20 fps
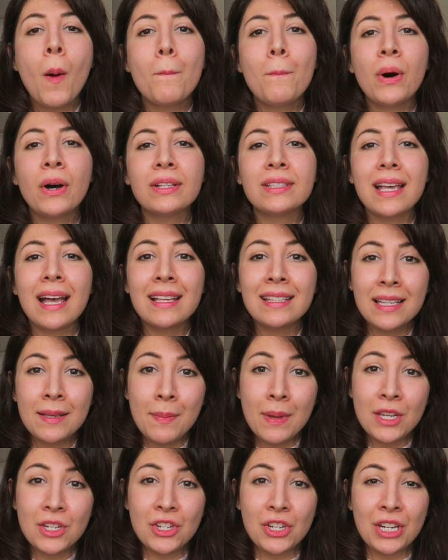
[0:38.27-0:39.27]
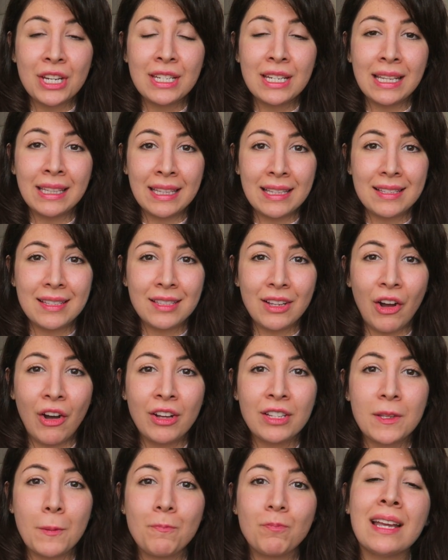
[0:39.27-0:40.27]
But as I mentioned at the
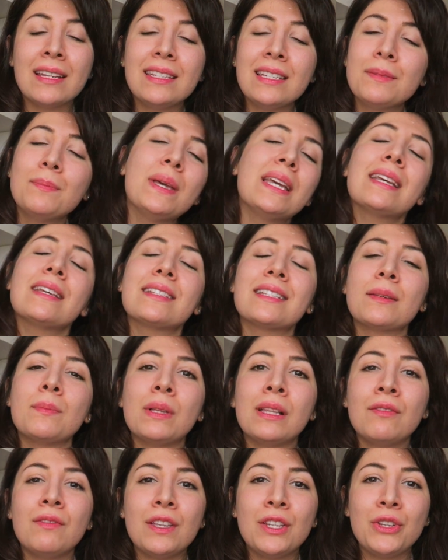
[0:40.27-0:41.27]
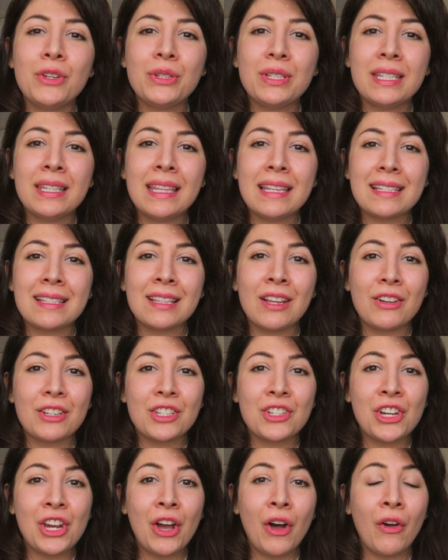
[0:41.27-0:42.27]
start, I did make a similar video to this
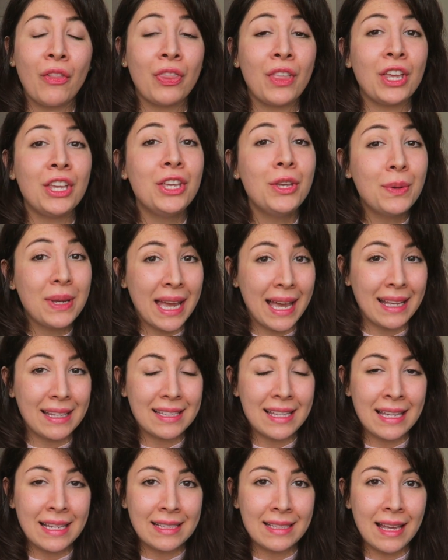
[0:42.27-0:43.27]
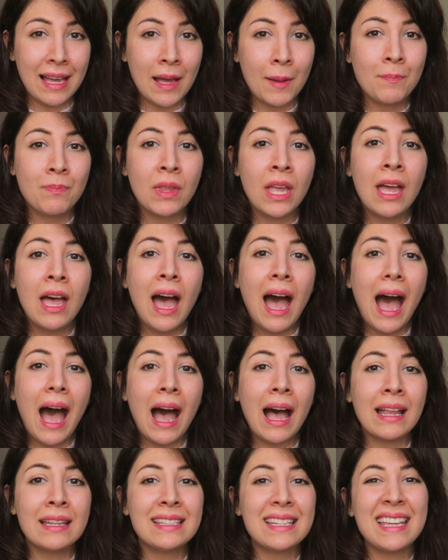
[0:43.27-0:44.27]
last year on the UCAT exam.
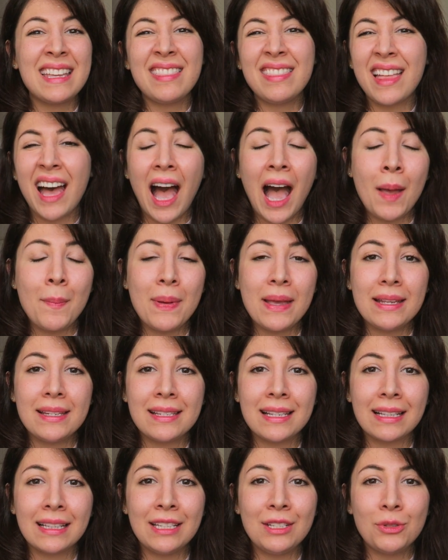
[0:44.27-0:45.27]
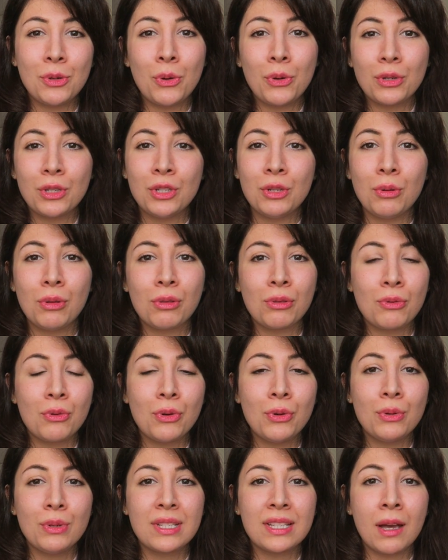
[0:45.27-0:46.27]
And in that, I basically talked you
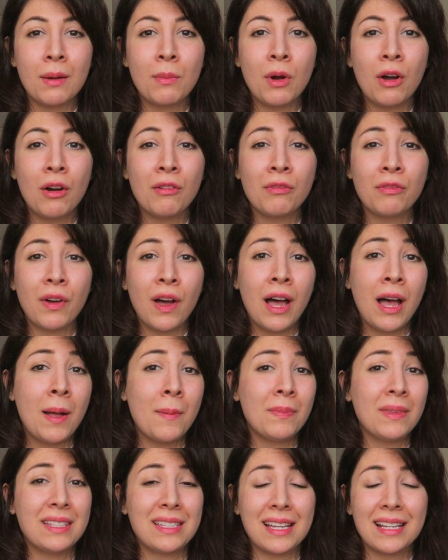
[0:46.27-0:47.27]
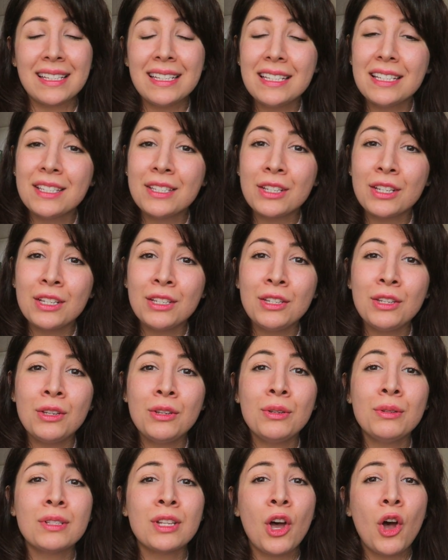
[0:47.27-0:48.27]
through some of the techniques you can
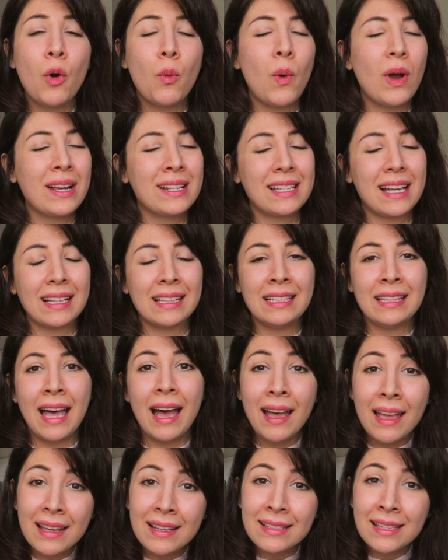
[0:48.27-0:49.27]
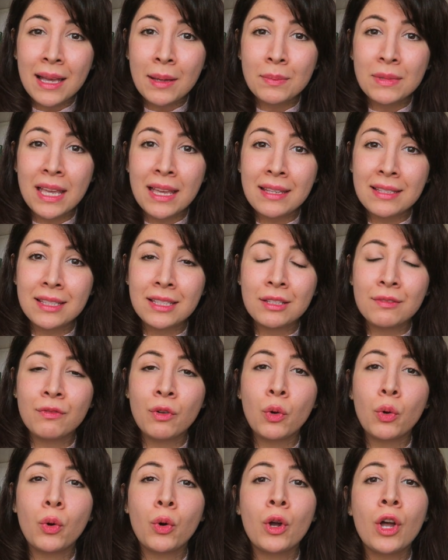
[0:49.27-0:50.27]
use, what exactly that exam tests
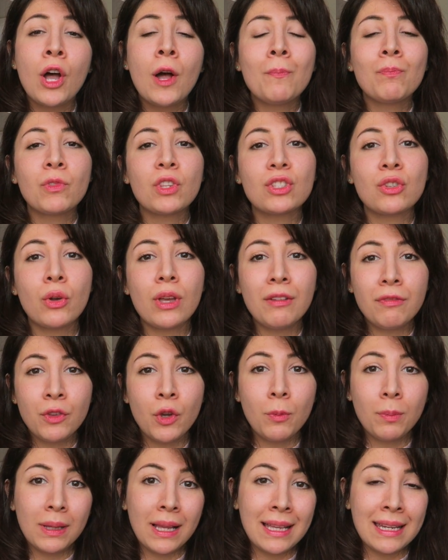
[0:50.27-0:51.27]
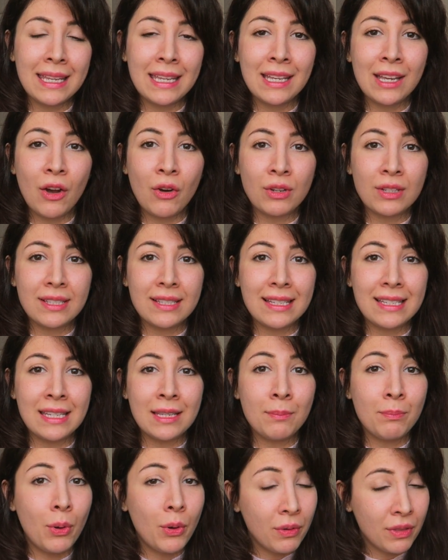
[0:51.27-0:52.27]
for. So if you're planning on
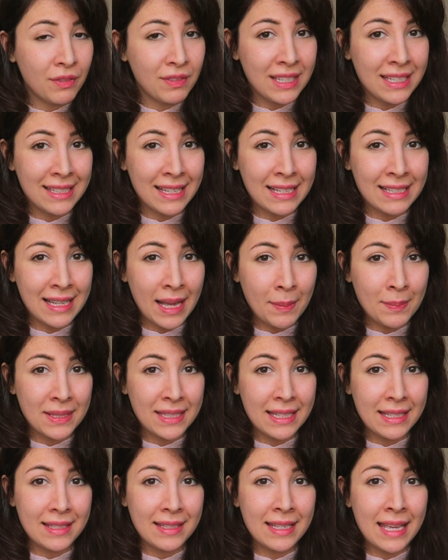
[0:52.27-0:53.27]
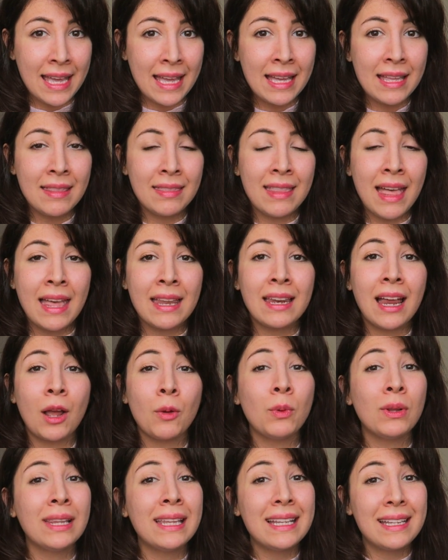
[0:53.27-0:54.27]
sitting both of these exams this year, then
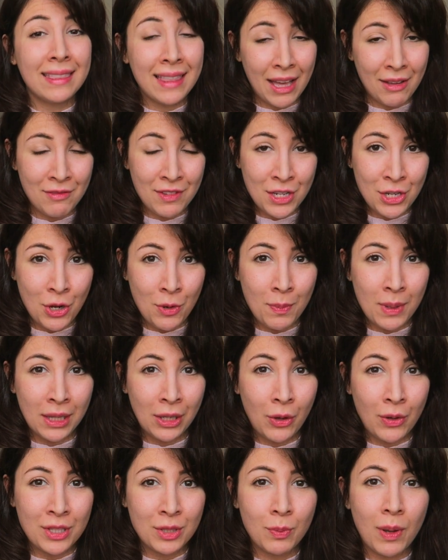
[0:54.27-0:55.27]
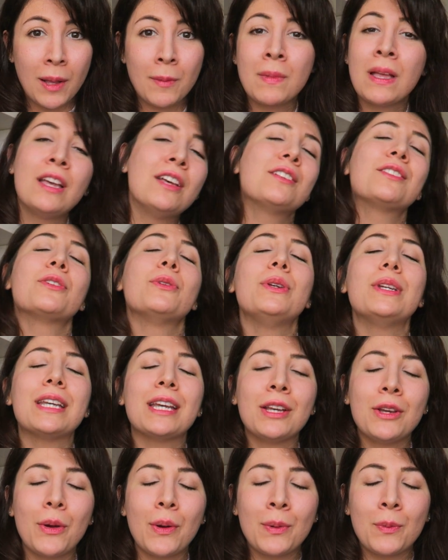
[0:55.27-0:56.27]
I will link that video below as well, so you
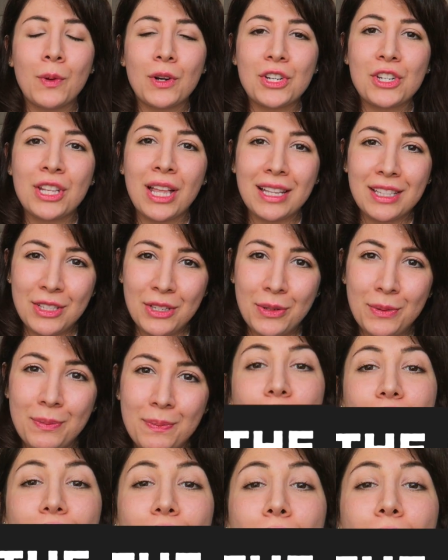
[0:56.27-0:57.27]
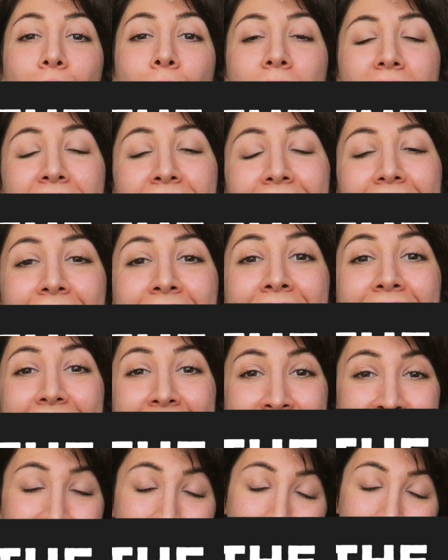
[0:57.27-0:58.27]
can go and watch that too. So what exactly
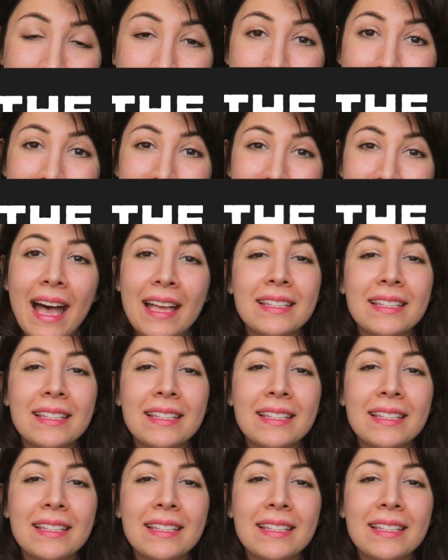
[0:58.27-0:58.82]
is the BMAT?